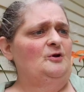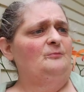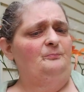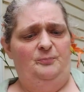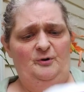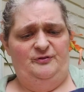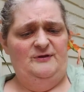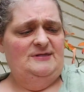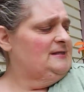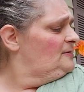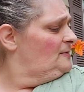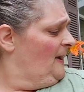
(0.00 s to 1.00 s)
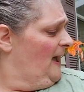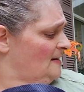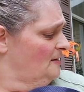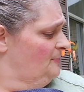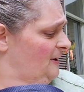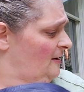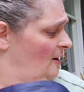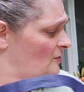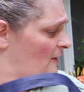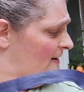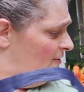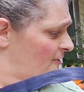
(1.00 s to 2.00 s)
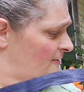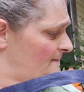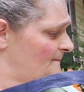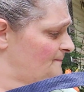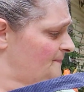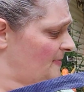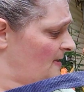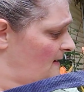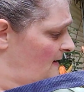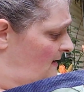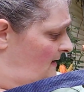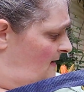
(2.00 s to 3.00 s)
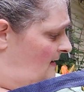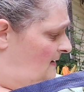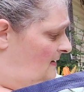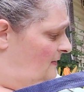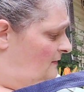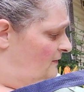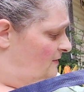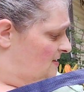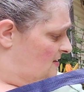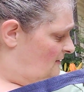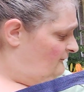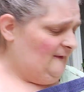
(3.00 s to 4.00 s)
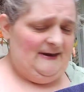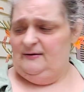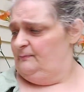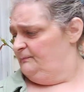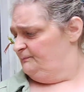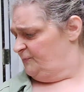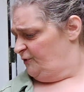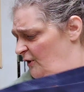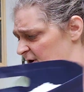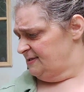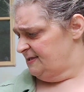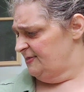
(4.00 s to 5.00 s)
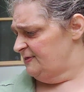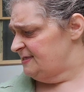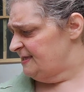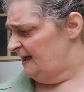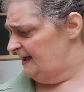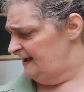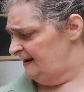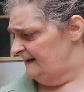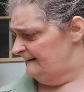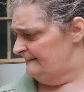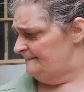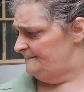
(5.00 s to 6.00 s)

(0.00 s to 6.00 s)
I'm going to put this in the bag to be cut later. The stuff I can toss to the side.